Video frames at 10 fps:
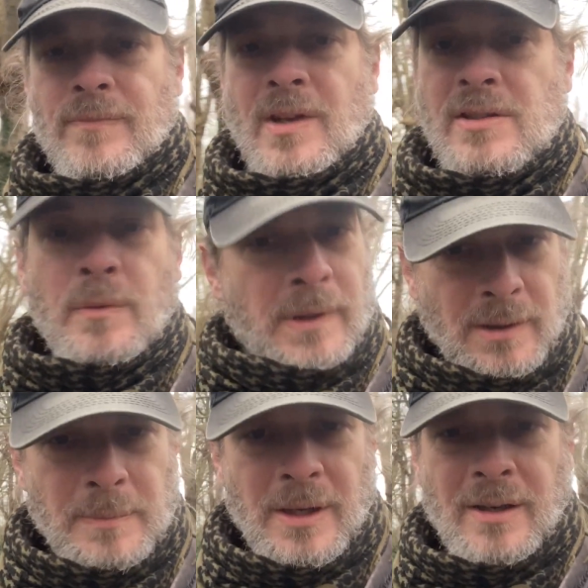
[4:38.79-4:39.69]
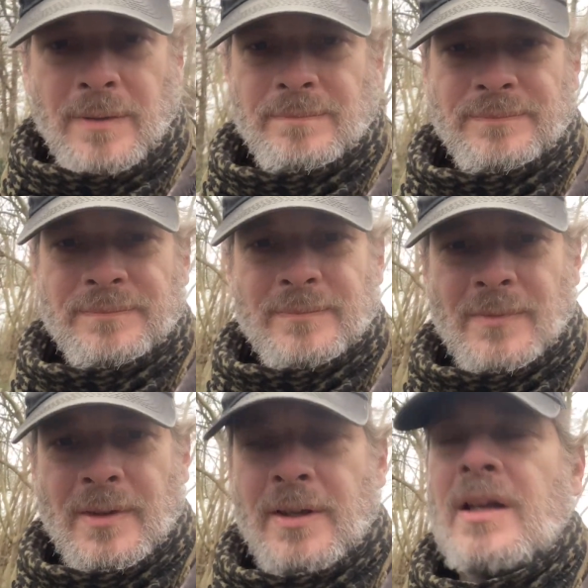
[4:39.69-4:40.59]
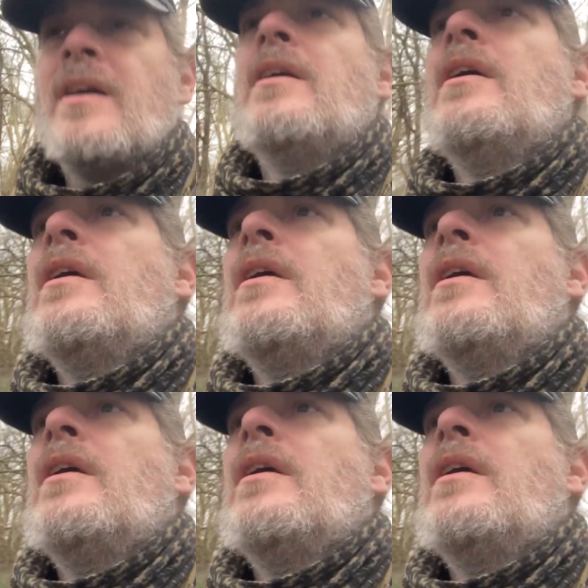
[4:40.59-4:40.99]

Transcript: That's a widowmaker, okay?